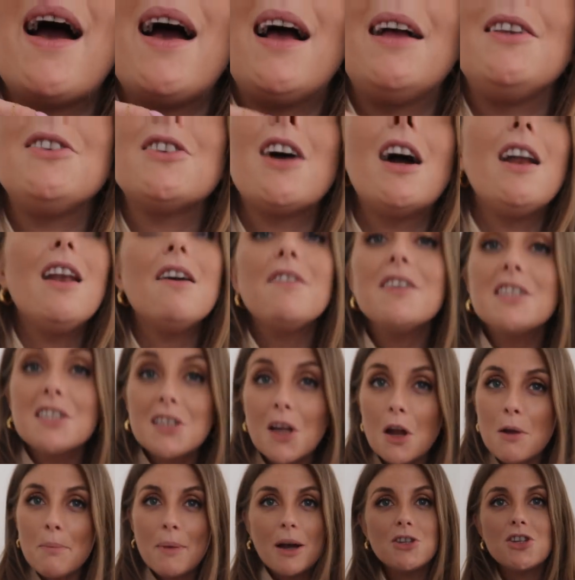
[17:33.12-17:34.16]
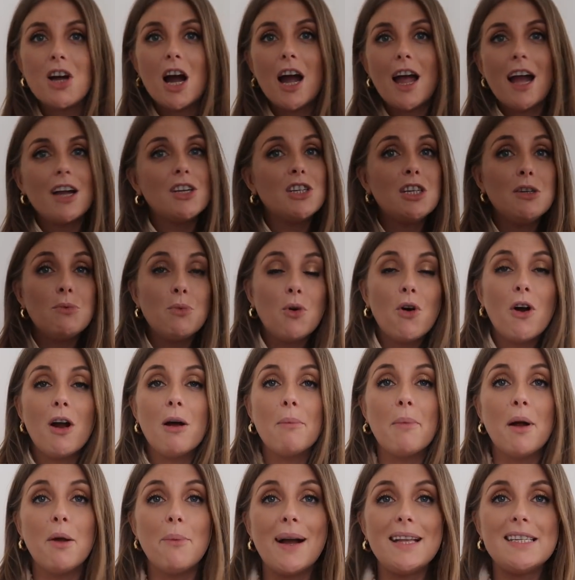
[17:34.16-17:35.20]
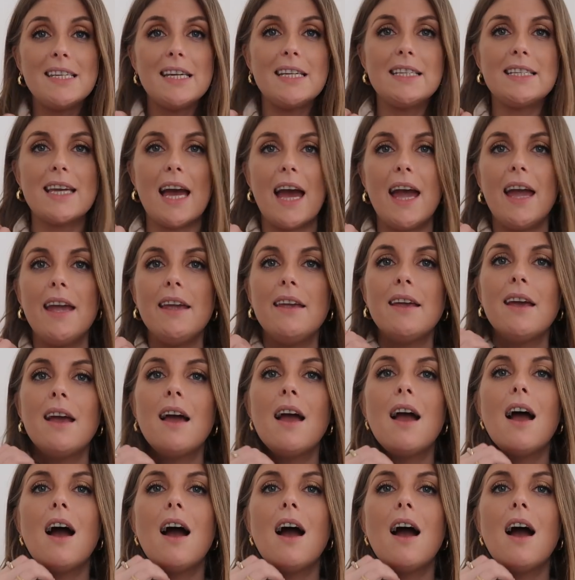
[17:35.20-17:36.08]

and I love it so much, I actually wore it on my wedding day.